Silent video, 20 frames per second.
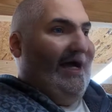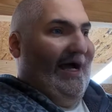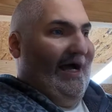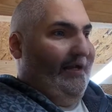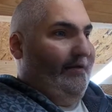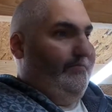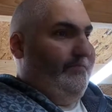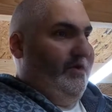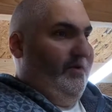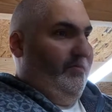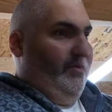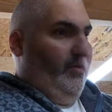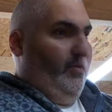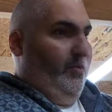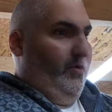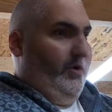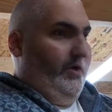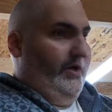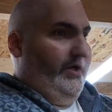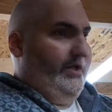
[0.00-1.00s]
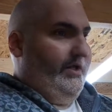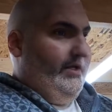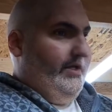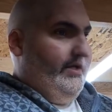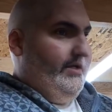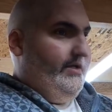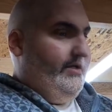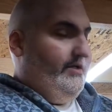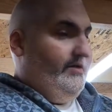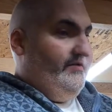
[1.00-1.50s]
Item number 1
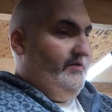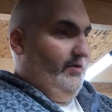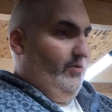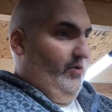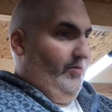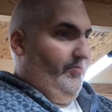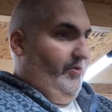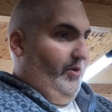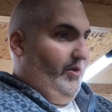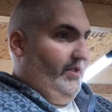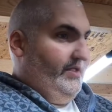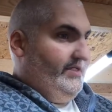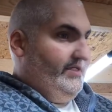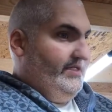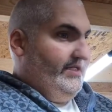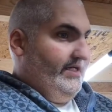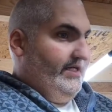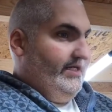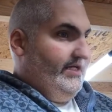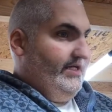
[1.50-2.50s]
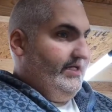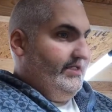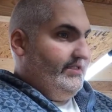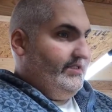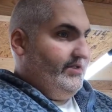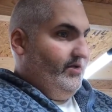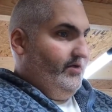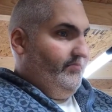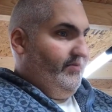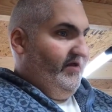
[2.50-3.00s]
that we're pulling today
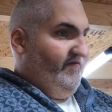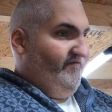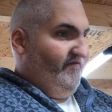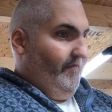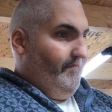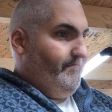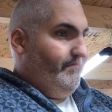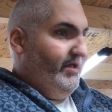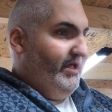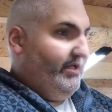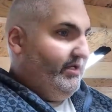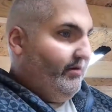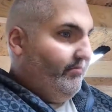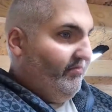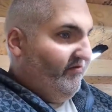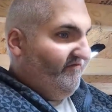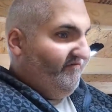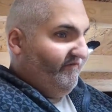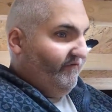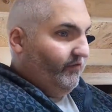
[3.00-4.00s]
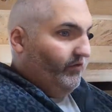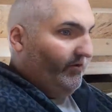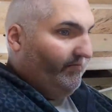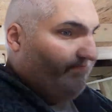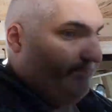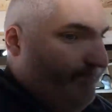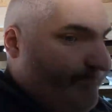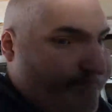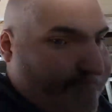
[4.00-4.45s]
is going to be from bin number 4,